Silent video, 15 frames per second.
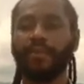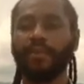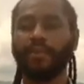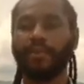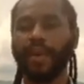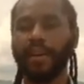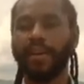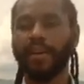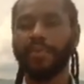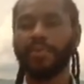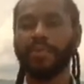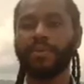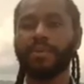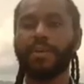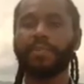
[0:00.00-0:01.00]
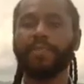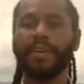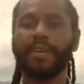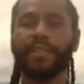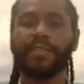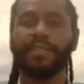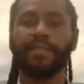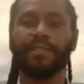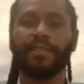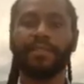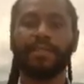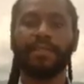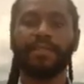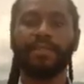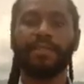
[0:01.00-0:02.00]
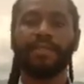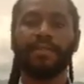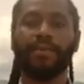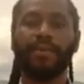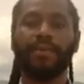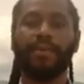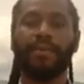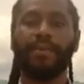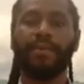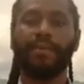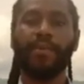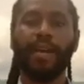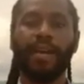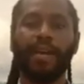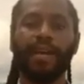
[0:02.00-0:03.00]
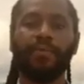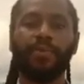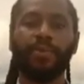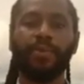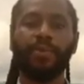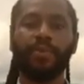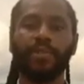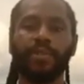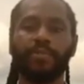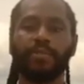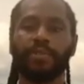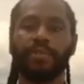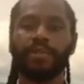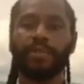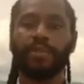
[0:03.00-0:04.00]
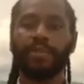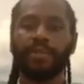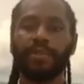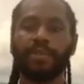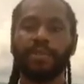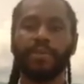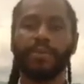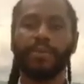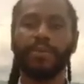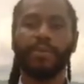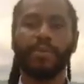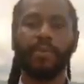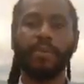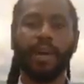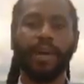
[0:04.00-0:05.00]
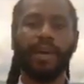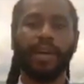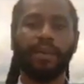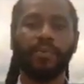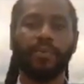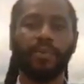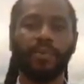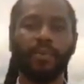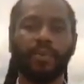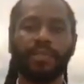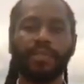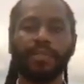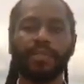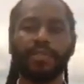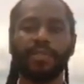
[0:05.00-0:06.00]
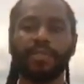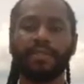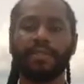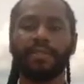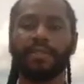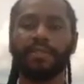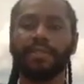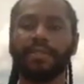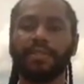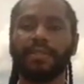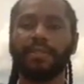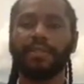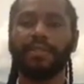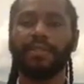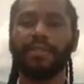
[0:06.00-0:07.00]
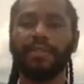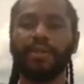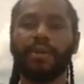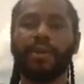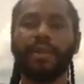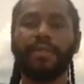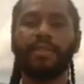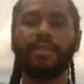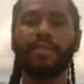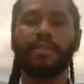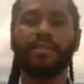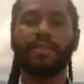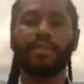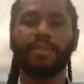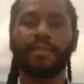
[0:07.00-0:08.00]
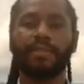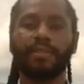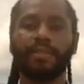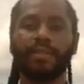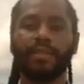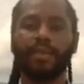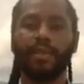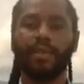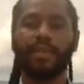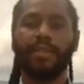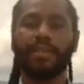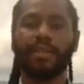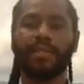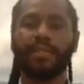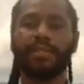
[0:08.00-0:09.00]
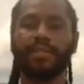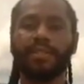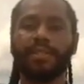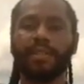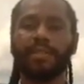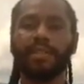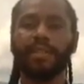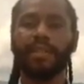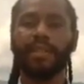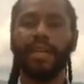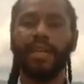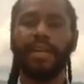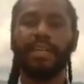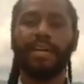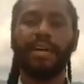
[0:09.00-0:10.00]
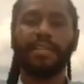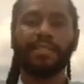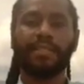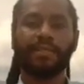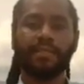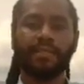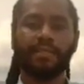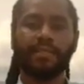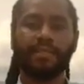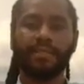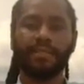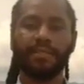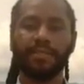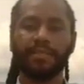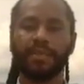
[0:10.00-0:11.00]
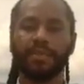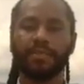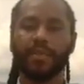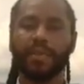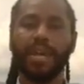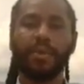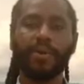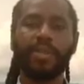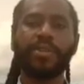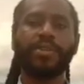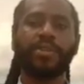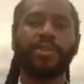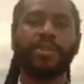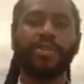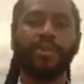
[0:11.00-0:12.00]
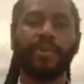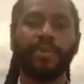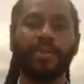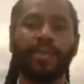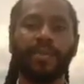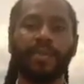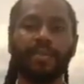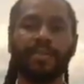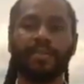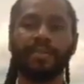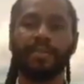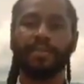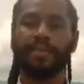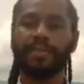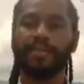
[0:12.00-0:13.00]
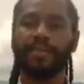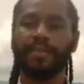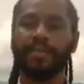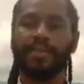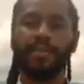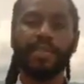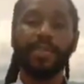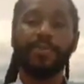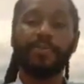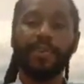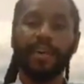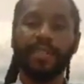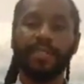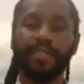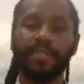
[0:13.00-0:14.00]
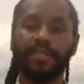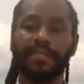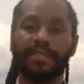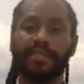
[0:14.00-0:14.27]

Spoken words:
Why have you stopped fighting? Why have you given up? Why have you quit? Look at these questions and answer. But I would encourage you as well. Keep fighting.